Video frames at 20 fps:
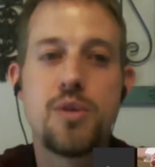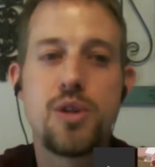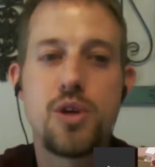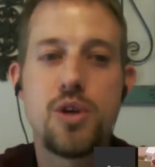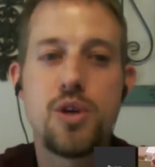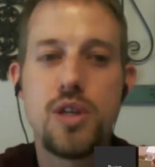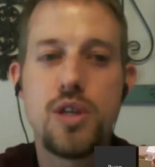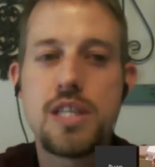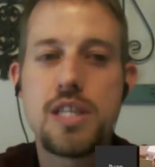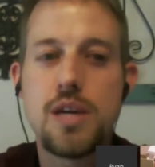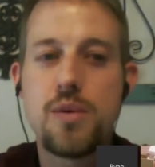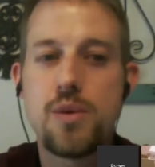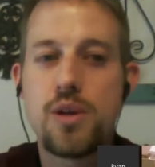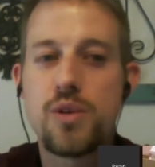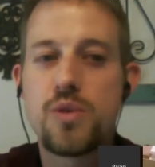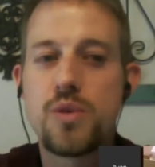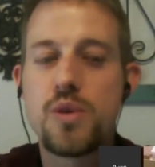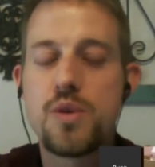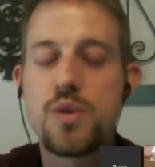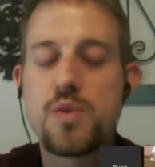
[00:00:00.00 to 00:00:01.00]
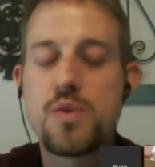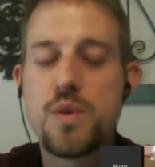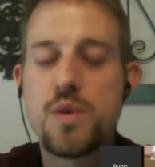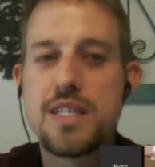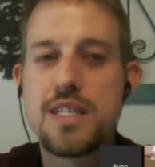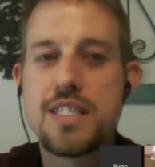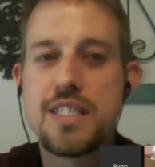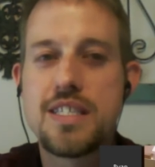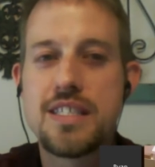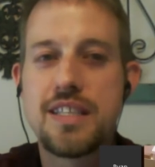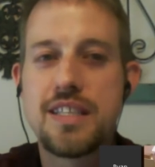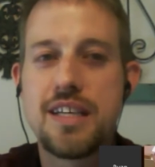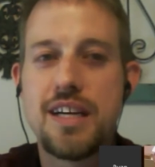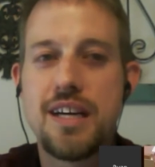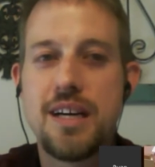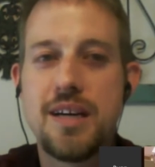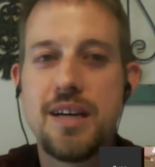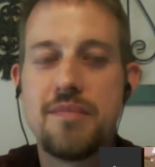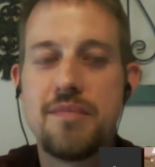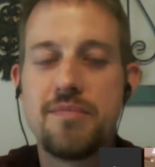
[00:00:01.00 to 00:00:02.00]
oldest I worked with was
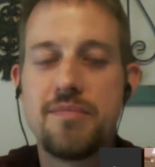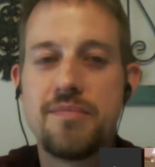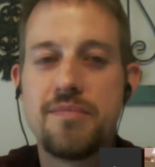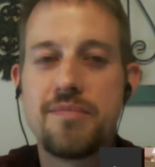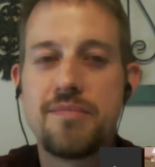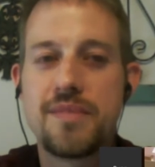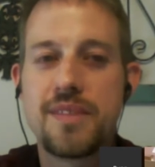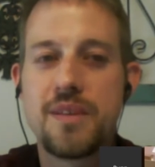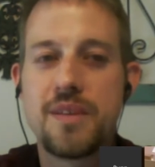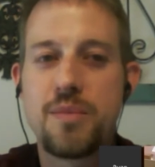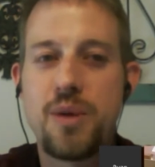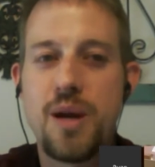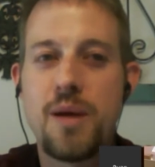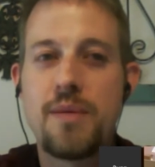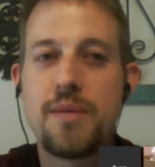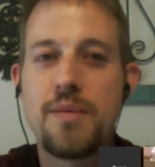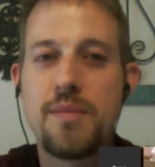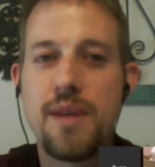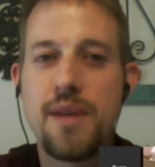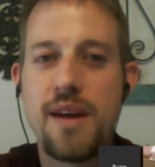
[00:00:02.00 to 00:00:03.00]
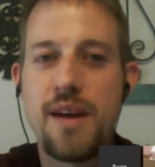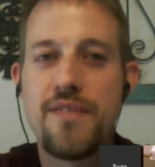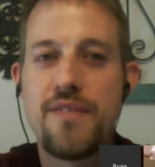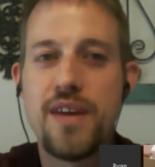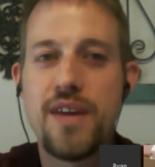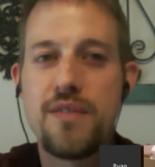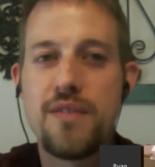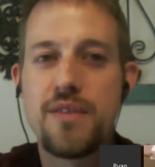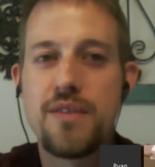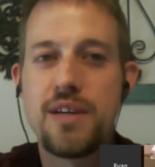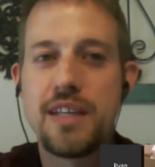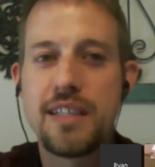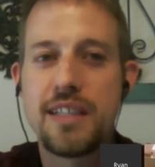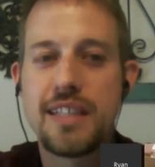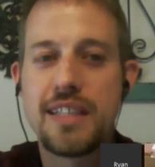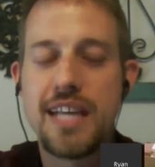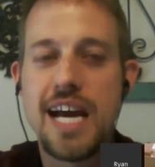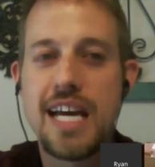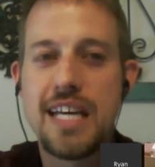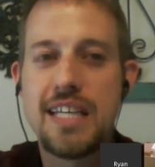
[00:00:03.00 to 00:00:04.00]
probably my favorite
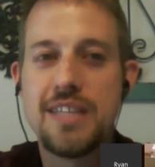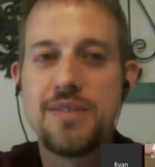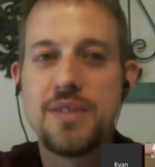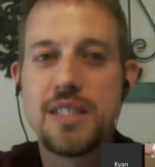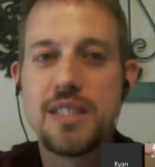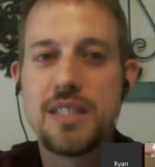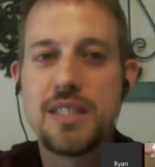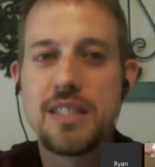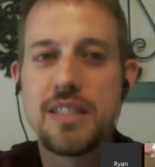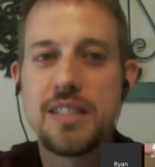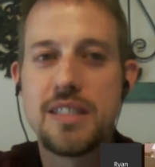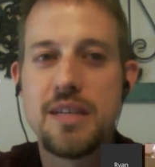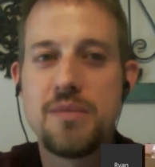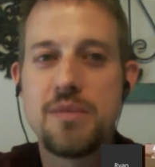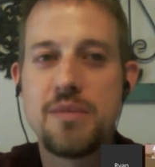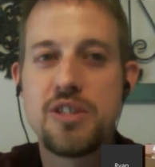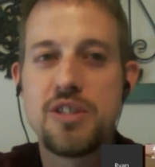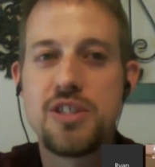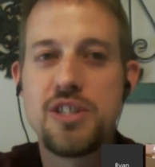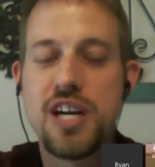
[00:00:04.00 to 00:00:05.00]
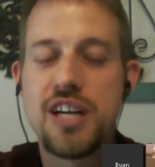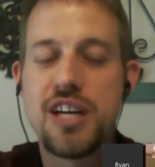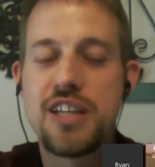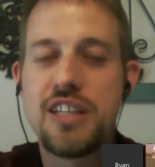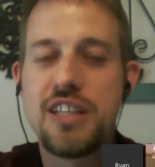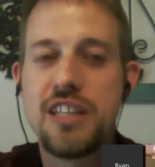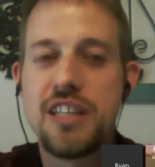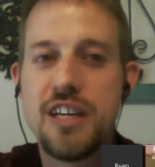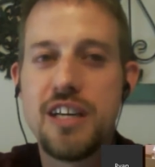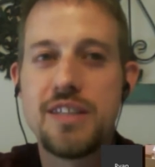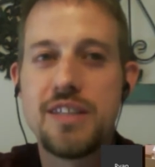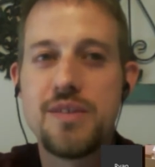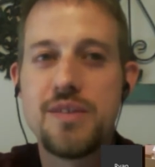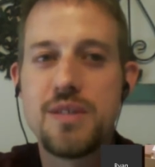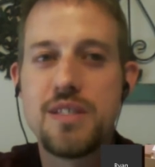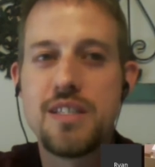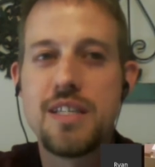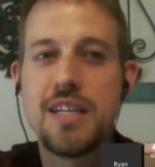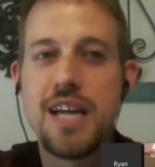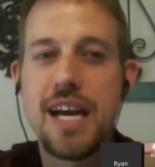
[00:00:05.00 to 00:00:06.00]
guy. His name was Chuck Young. He was
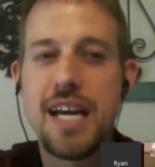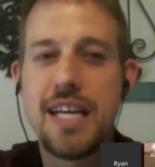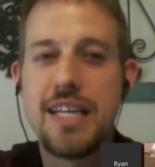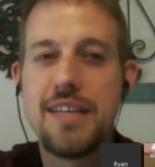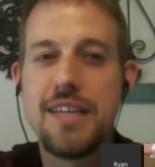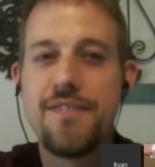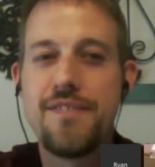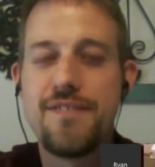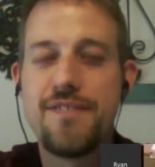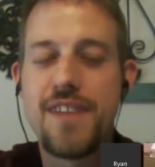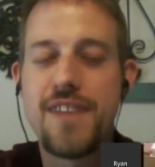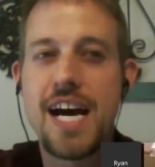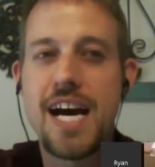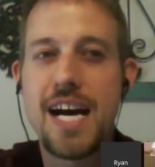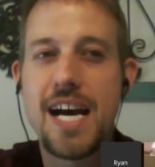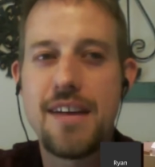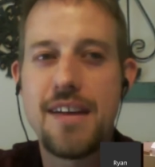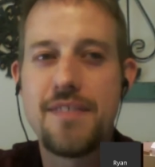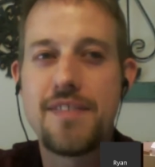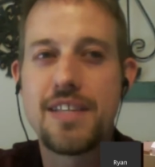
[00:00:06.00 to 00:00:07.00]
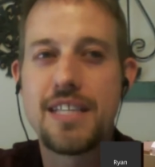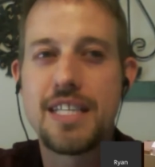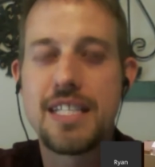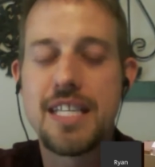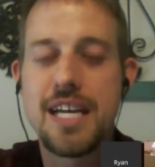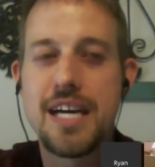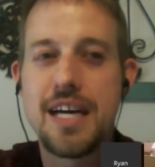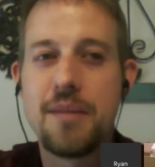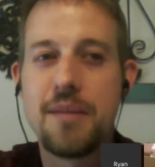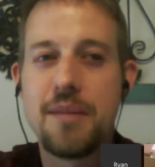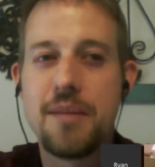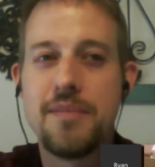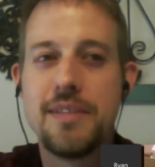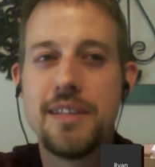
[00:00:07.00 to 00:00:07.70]
95 at the time.